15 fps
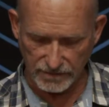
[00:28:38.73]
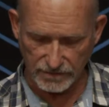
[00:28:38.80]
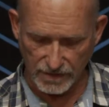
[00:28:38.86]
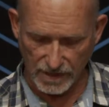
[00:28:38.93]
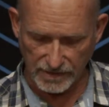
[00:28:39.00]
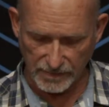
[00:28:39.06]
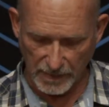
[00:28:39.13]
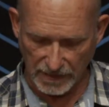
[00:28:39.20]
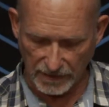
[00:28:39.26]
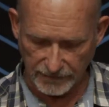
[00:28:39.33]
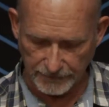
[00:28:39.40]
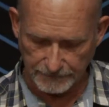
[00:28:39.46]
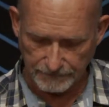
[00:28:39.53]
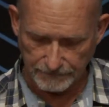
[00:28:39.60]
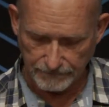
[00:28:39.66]
Trust me.
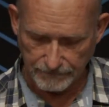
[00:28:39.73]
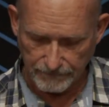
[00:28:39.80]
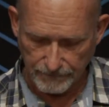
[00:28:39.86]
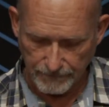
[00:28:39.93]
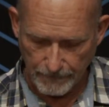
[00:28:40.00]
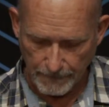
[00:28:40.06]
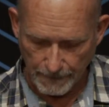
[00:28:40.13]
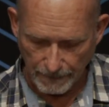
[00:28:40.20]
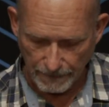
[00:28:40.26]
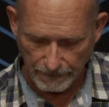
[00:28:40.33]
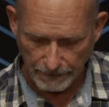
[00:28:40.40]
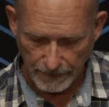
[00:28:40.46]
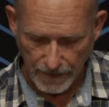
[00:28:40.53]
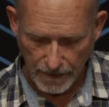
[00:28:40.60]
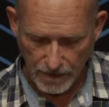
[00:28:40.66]

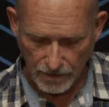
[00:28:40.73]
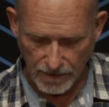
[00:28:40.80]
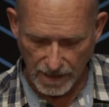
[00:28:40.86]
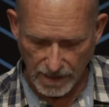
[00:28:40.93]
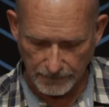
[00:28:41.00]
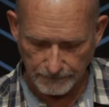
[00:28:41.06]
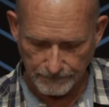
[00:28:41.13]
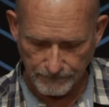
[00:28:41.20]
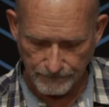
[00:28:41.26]
Okay.